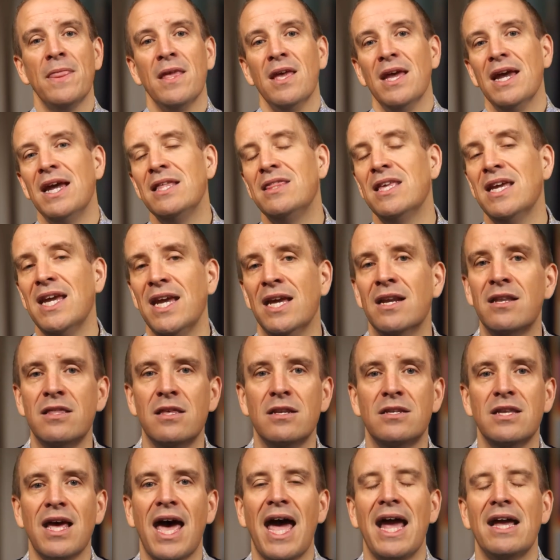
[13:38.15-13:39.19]
At the end of the
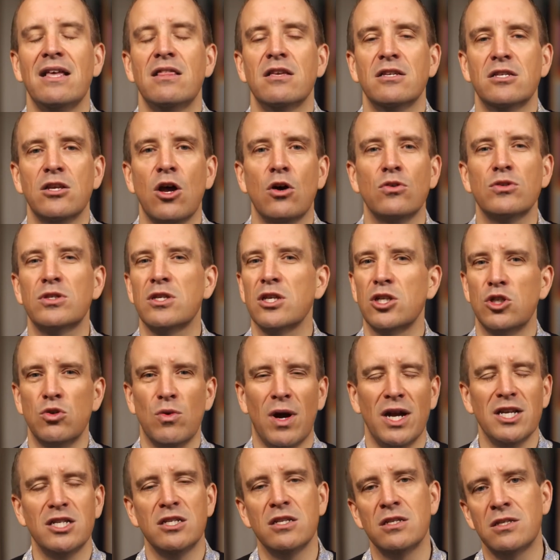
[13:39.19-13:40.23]
day, this whole
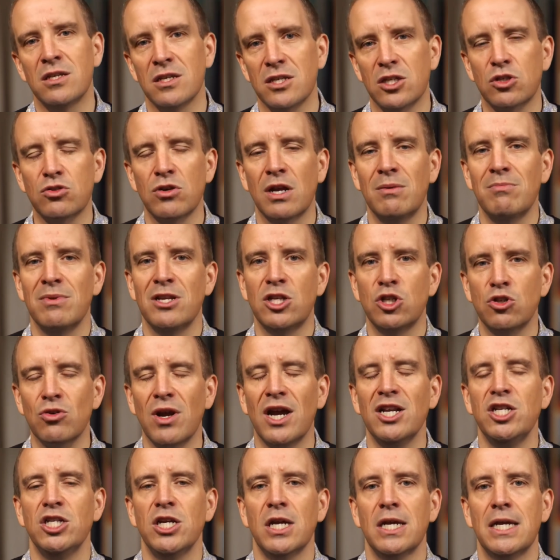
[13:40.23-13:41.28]
situation is extremely
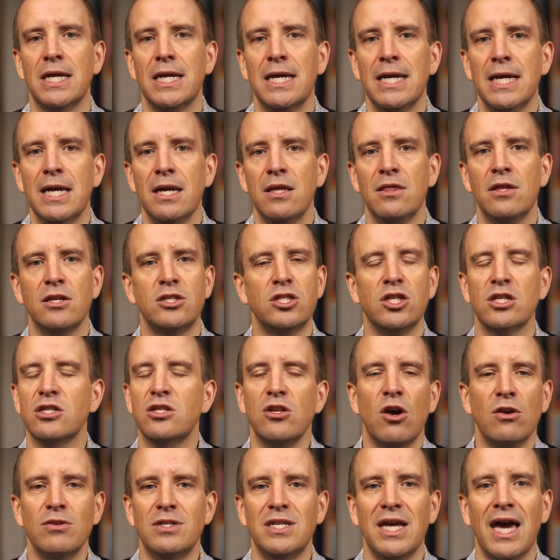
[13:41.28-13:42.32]
tragic. There's just
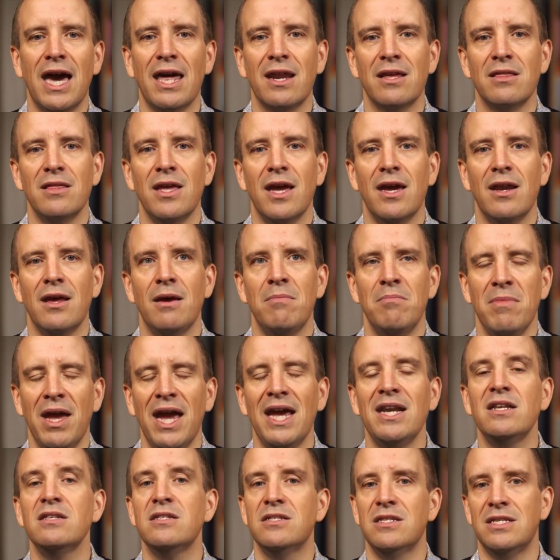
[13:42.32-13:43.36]
no doubting that. A
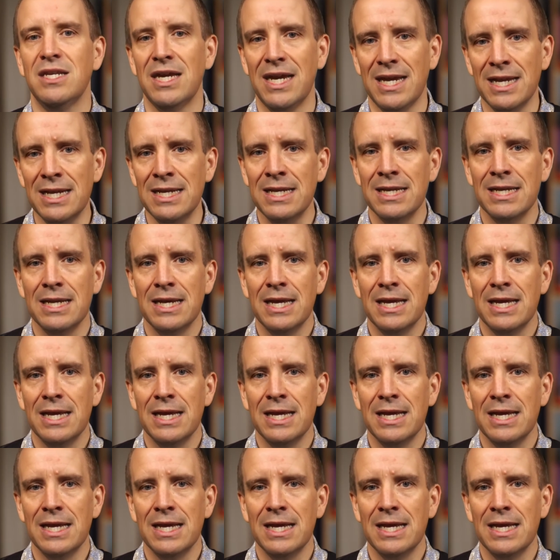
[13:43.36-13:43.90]
man is dead,